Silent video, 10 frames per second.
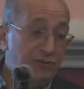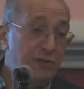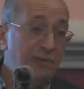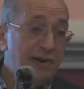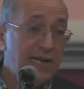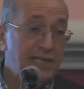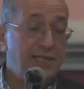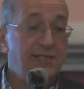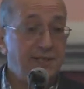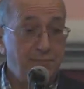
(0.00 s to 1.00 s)
true
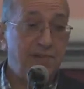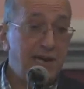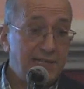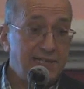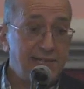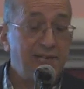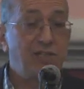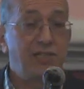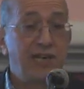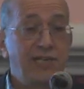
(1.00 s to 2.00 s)
paralysis in paralysis
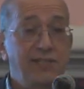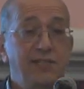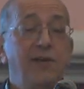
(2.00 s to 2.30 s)
agitans?